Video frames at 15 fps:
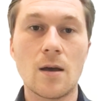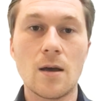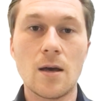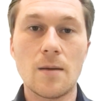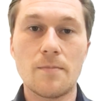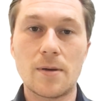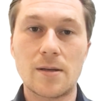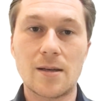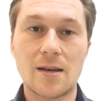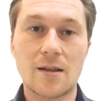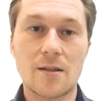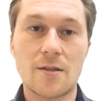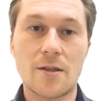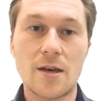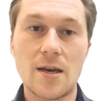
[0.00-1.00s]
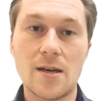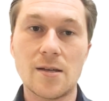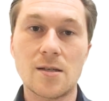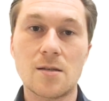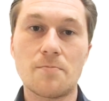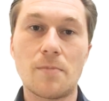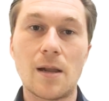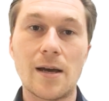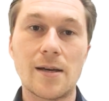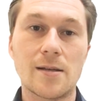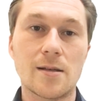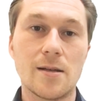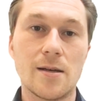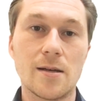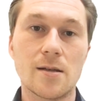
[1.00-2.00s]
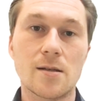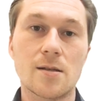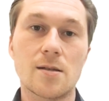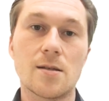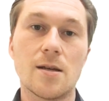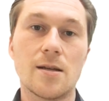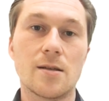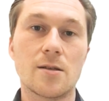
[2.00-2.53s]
pitting theist Platonists and